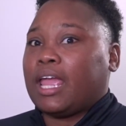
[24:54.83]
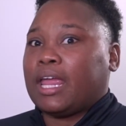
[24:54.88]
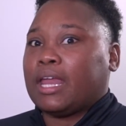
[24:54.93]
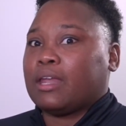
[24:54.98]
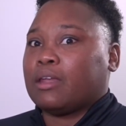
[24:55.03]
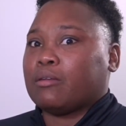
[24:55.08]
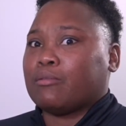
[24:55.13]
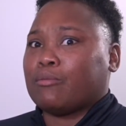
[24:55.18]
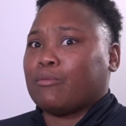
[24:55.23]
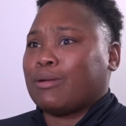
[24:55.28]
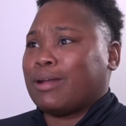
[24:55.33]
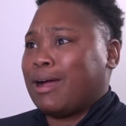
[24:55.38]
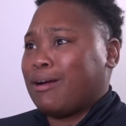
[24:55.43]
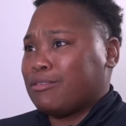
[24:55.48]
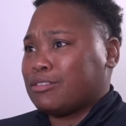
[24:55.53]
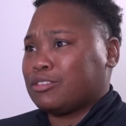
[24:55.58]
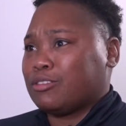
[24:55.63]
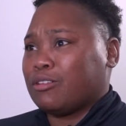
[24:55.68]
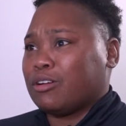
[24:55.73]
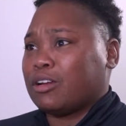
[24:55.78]
And when I
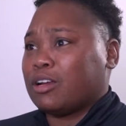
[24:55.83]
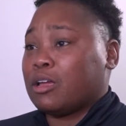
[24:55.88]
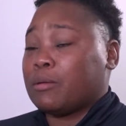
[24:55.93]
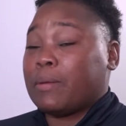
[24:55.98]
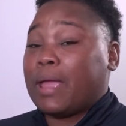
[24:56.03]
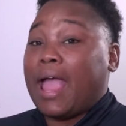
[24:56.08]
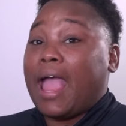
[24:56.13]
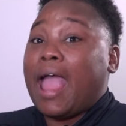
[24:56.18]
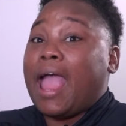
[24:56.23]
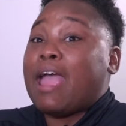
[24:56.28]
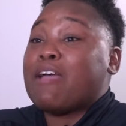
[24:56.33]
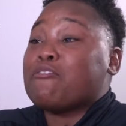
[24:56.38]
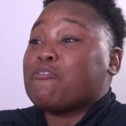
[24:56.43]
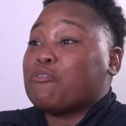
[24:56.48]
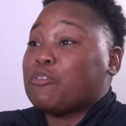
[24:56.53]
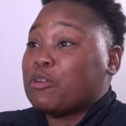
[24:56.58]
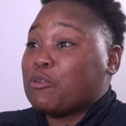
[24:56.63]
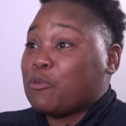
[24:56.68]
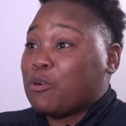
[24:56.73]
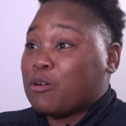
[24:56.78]
was growing up,
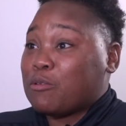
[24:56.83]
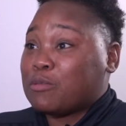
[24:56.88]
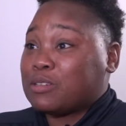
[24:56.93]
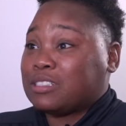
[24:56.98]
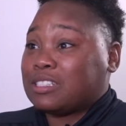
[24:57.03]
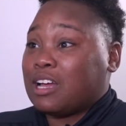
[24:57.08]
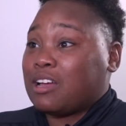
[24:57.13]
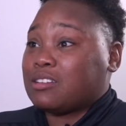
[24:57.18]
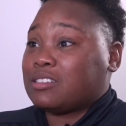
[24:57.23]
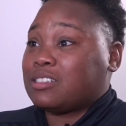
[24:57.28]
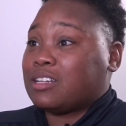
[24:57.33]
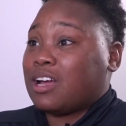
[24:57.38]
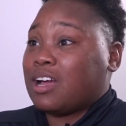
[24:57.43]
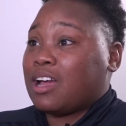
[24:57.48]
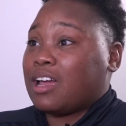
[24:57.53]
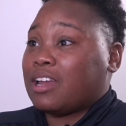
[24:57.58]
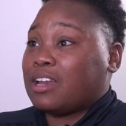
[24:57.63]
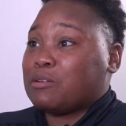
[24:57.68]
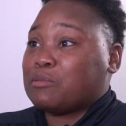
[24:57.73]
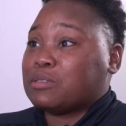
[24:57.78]
everyone was outside.